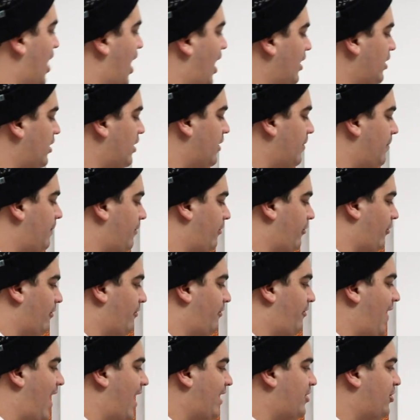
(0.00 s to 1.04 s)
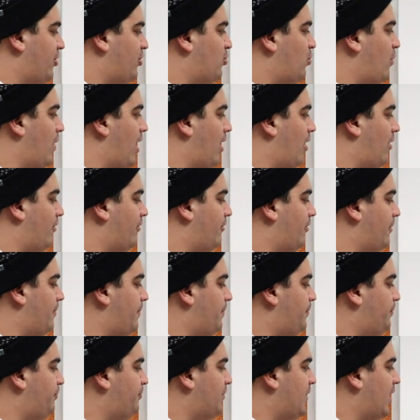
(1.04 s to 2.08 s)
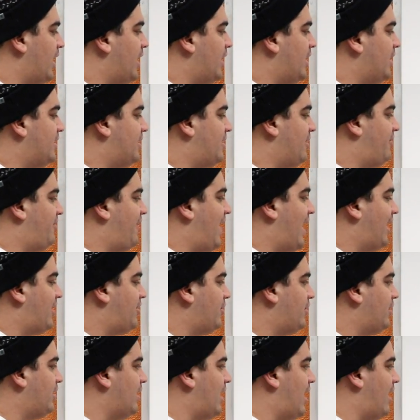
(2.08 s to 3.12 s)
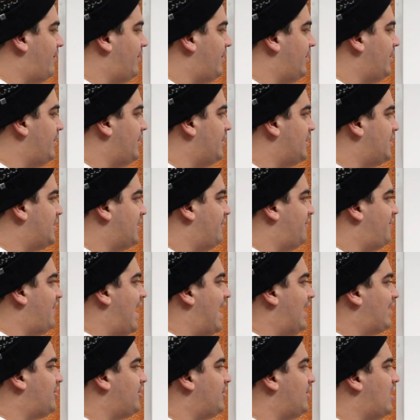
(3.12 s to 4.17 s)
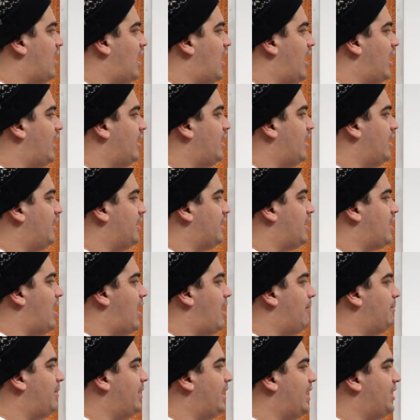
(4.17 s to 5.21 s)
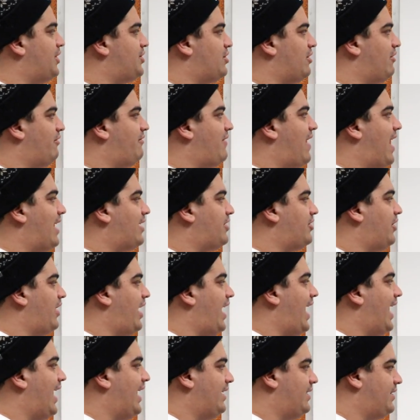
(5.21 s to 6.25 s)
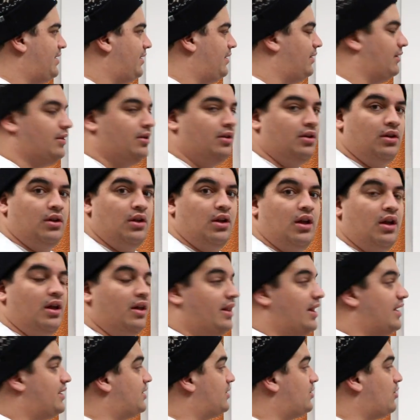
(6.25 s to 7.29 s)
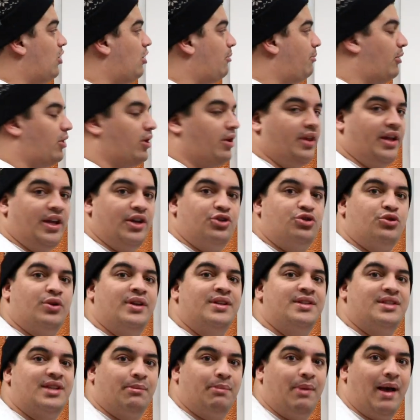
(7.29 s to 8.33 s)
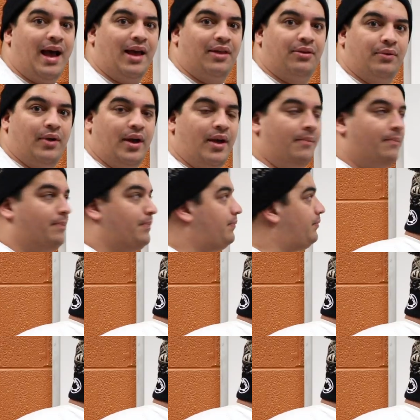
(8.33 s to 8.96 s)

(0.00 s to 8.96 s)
color from factor 12 to factor 11 to factor 9 and the combination of factor 8, this is all part of the intrinsic pathway.